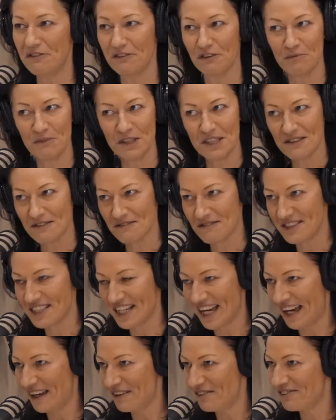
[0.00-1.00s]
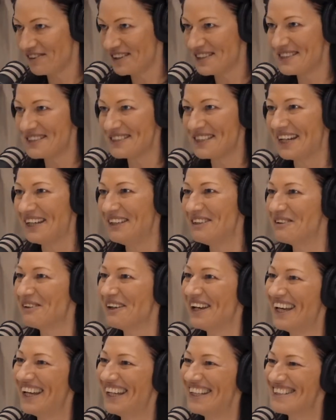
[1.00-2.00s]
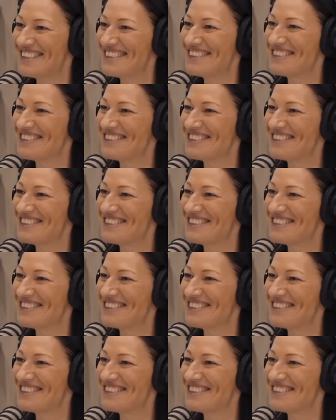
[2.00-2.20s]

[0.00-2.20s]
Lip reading: for me to dive inside your head?